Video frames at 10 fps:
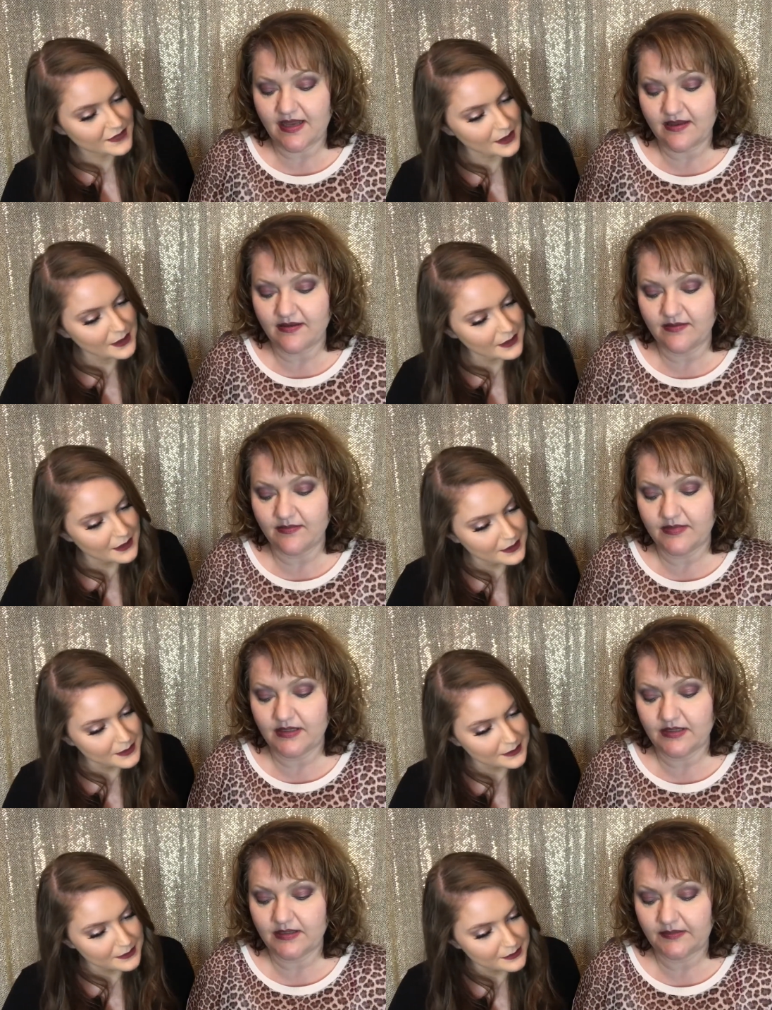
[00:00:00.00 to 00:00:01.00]
Speaker 1: um,
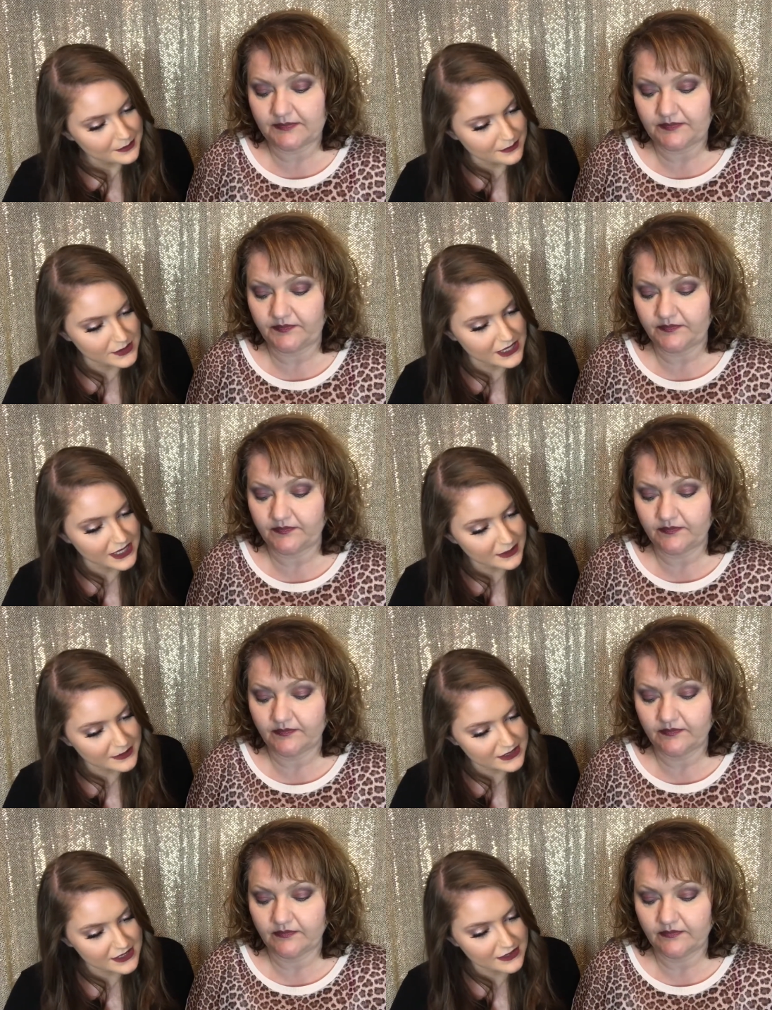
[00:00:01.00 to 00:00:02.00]
mosaic
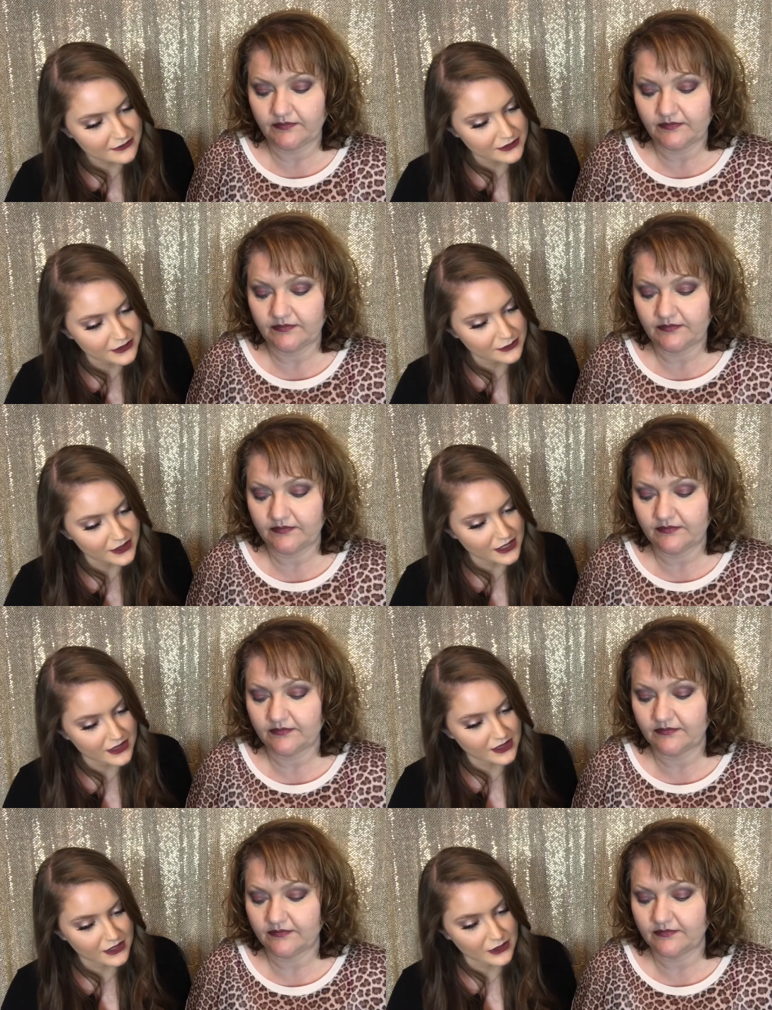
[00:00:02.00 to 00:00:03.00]
biscuit filled with
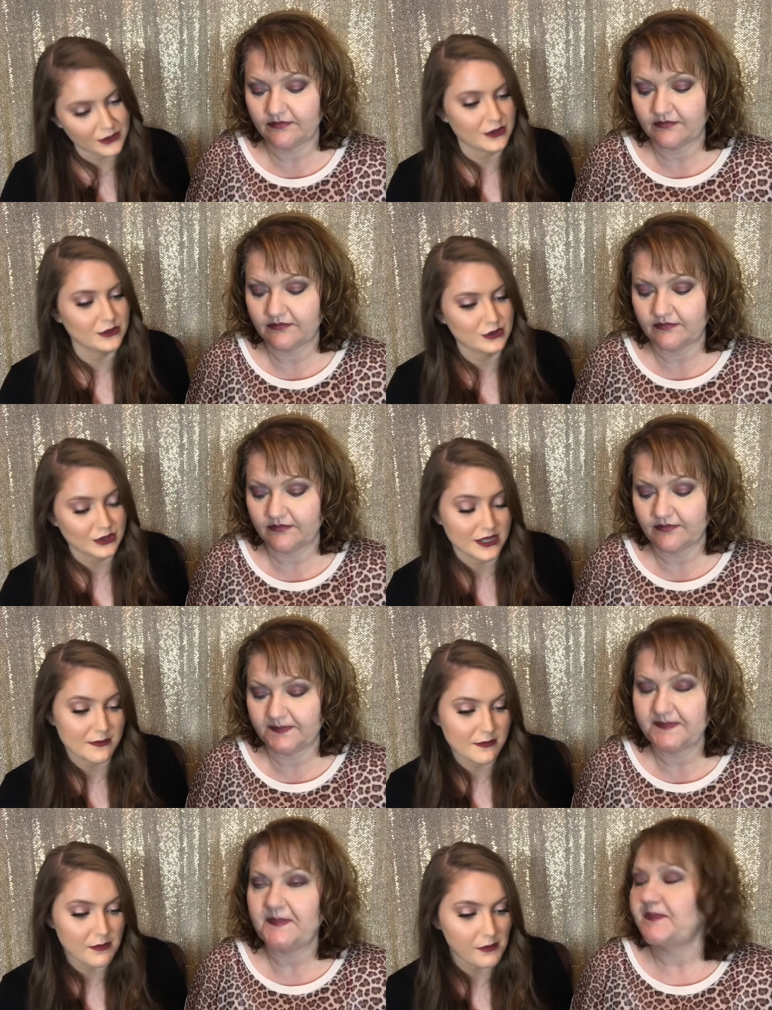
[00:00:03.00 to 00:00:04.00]
cocoa cream.
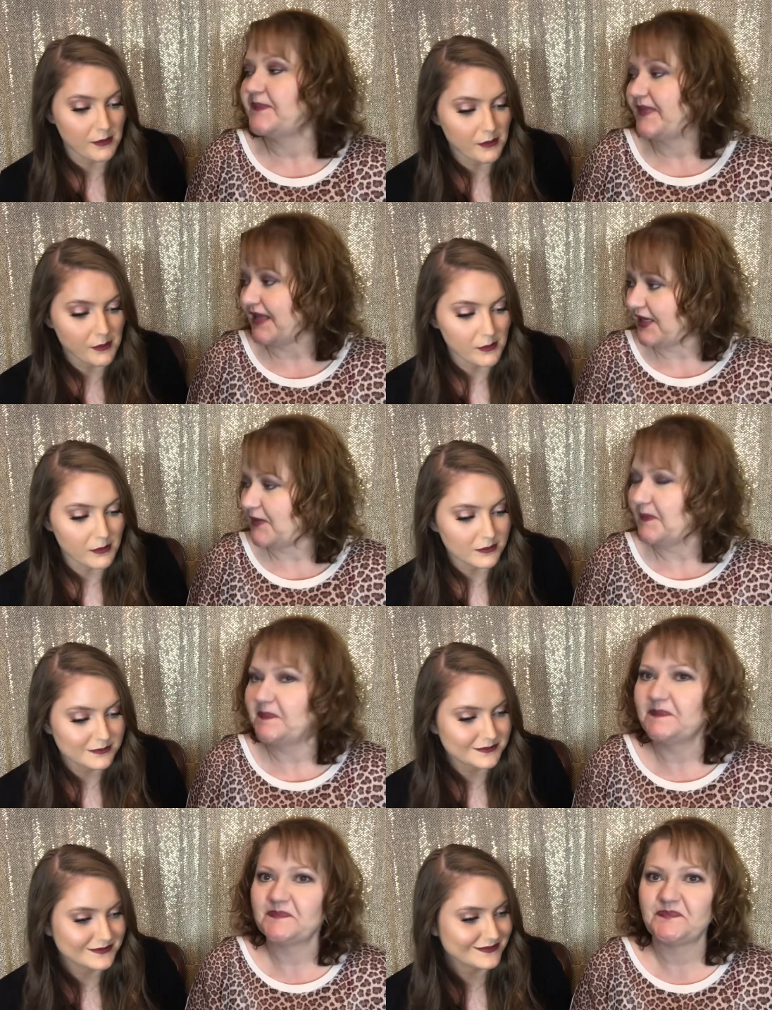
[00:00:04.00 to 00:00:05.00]
Thank you.
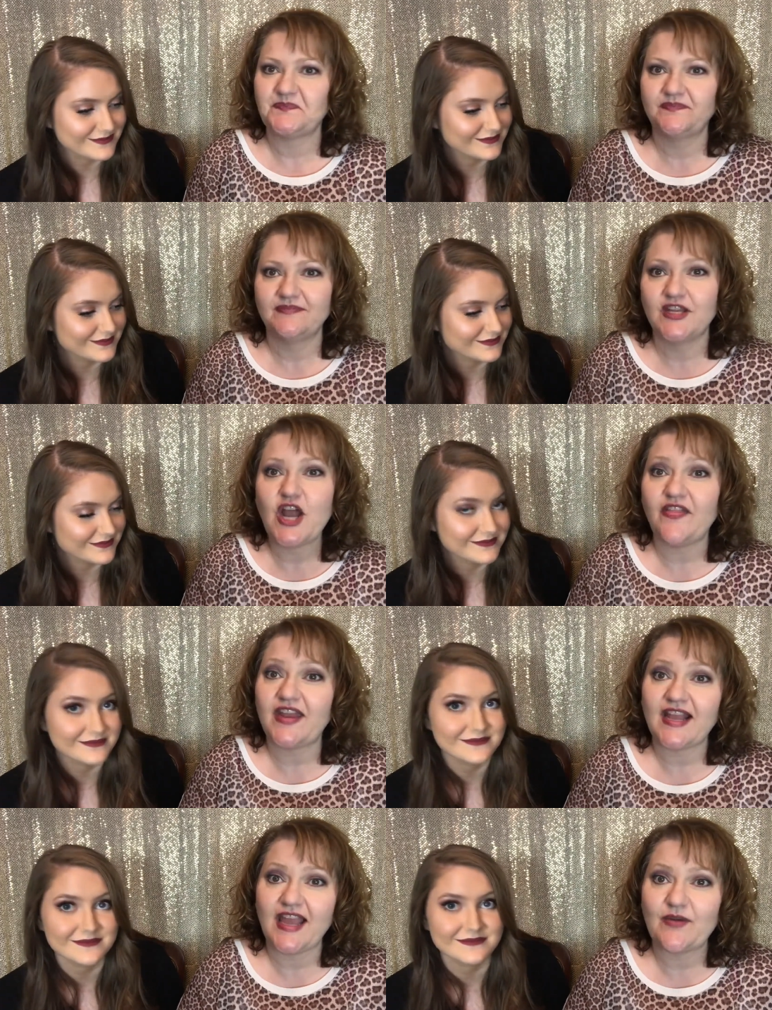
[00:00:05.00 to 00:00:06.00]
Speaker 2: Not
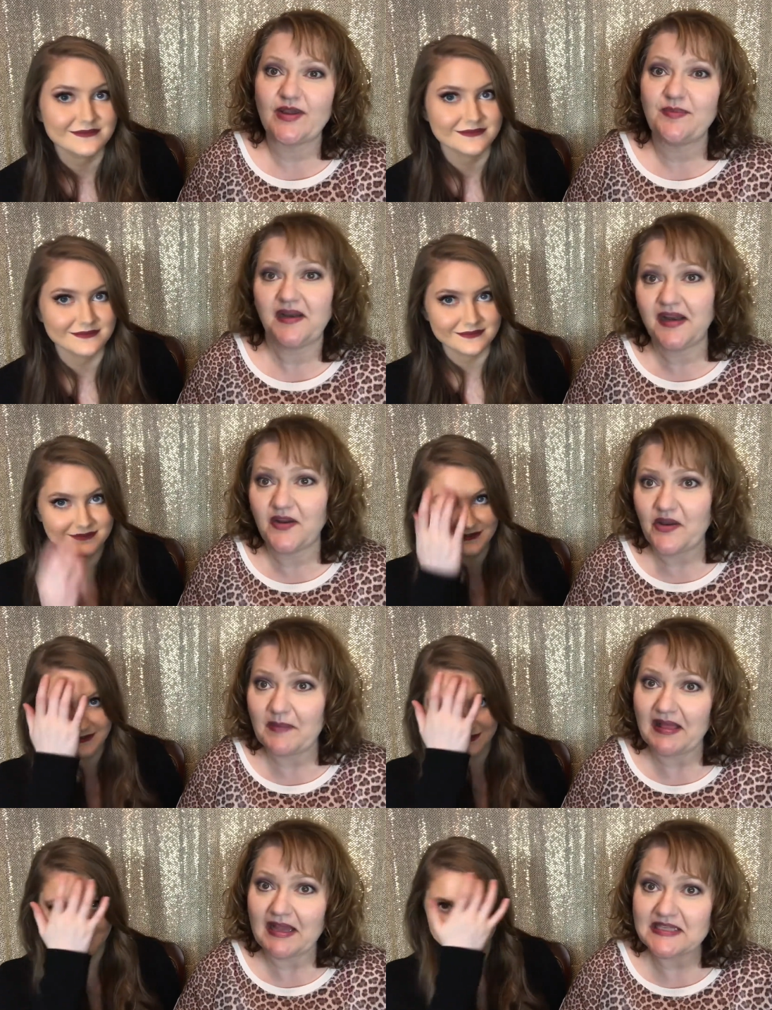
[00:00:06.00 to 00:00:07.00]
that I can't read, but I don't have
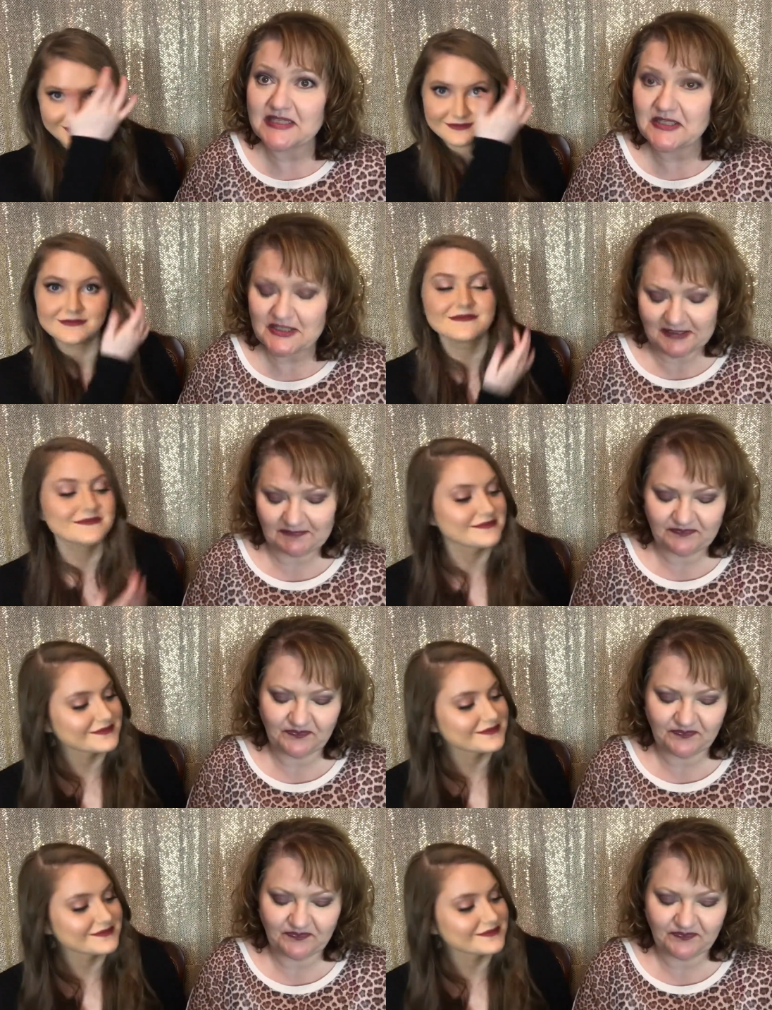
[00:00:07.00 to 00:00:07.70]
my glasses on.